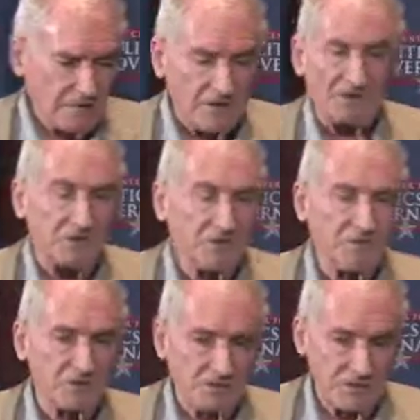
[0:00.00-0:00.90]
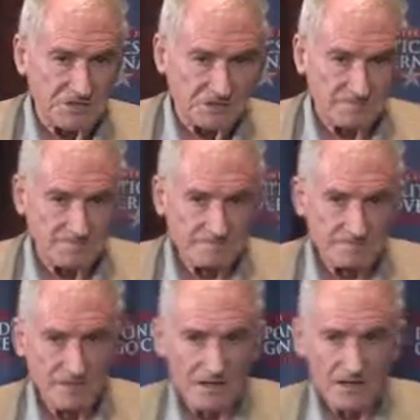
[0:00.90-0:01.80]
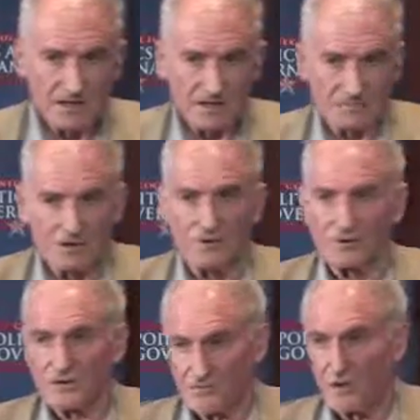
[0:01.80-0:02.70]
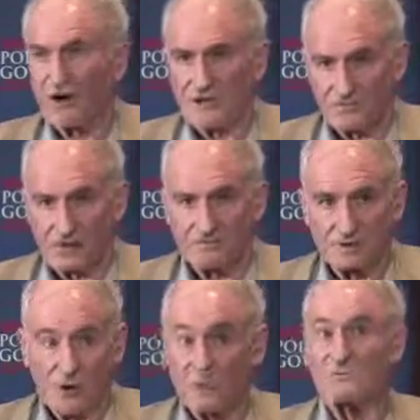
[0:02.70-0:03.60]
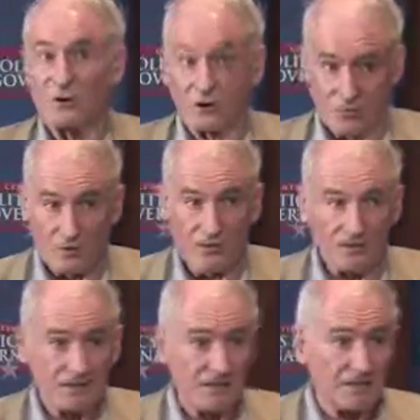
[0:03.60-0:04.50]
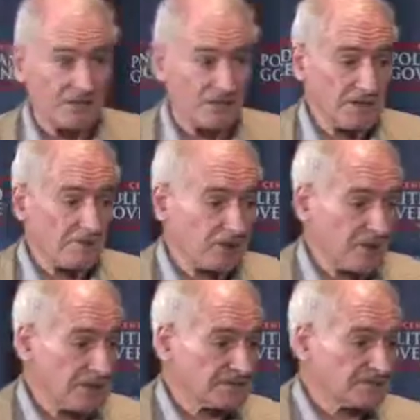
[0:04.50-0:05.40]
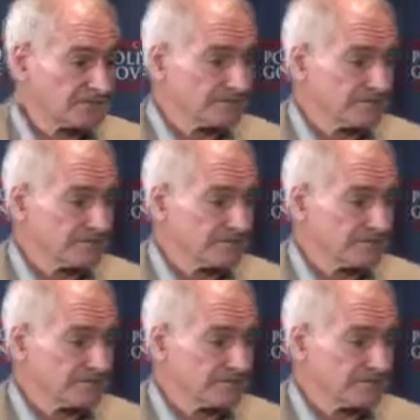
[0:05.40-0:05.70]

But it's a good position to build a party from, or rebuild one in the case of the Democrats.